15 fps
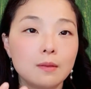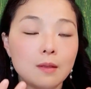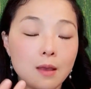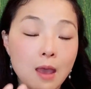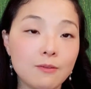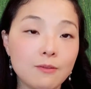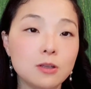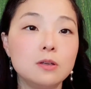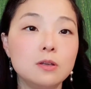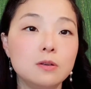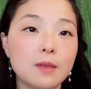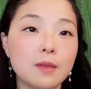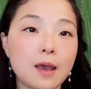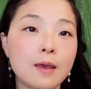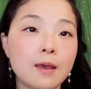having to
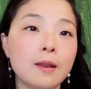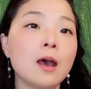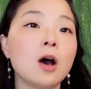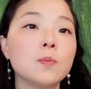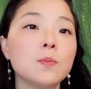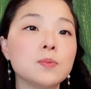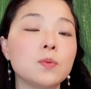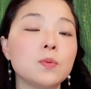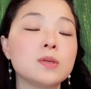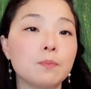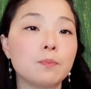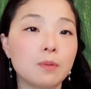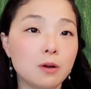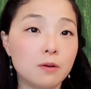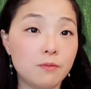do that. It helps with the
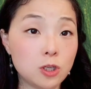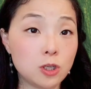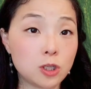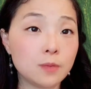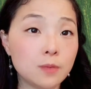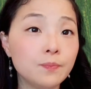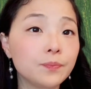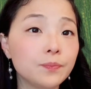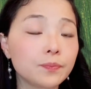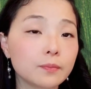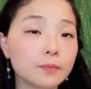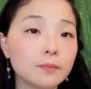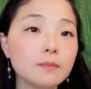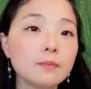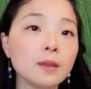blur vision.
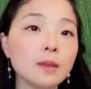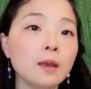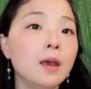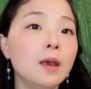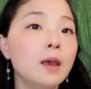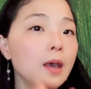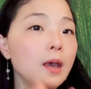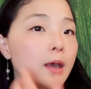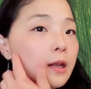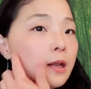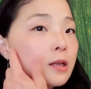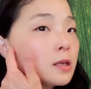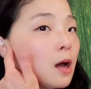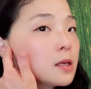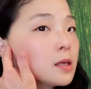And
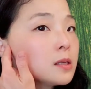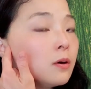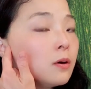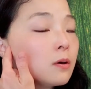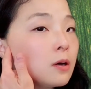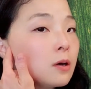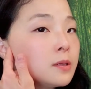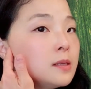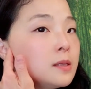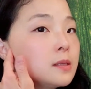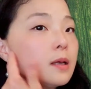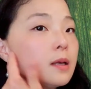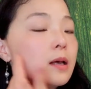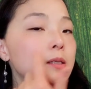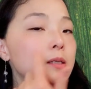it's also, since
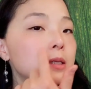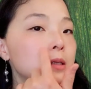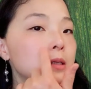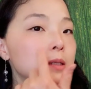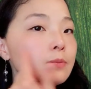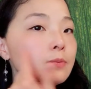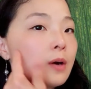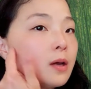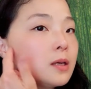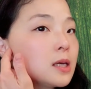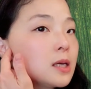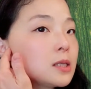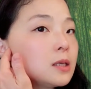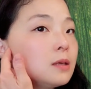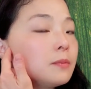the small
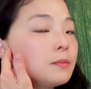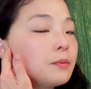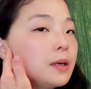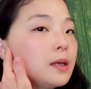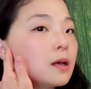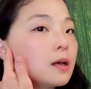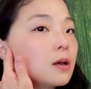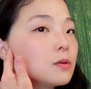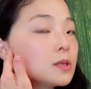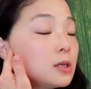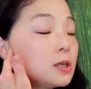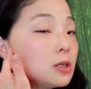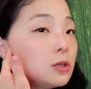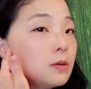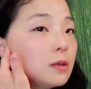intestine meridian goes
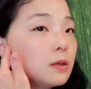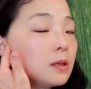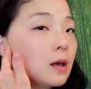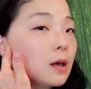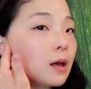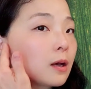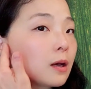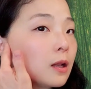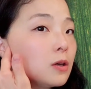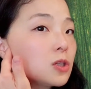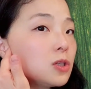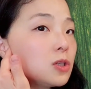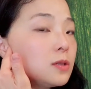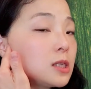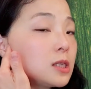into the,
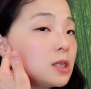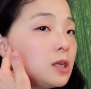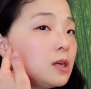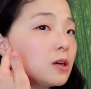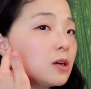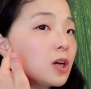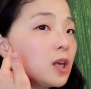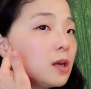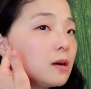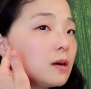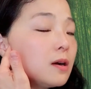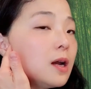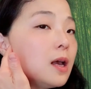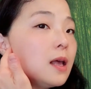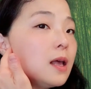close to this ear
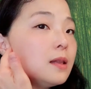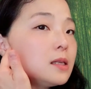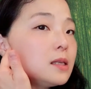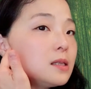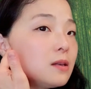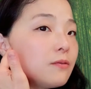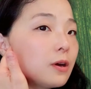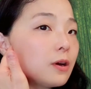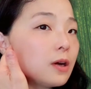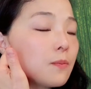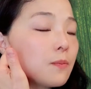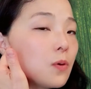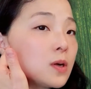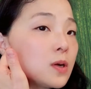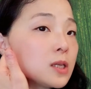here, this is a very
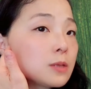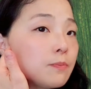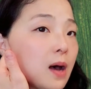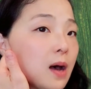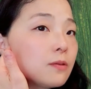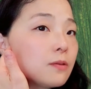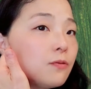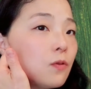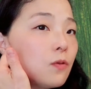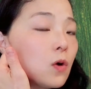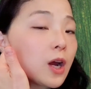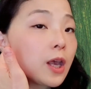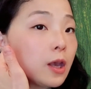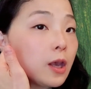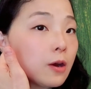important spot for
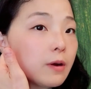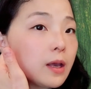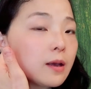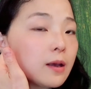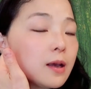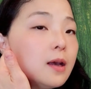hearing.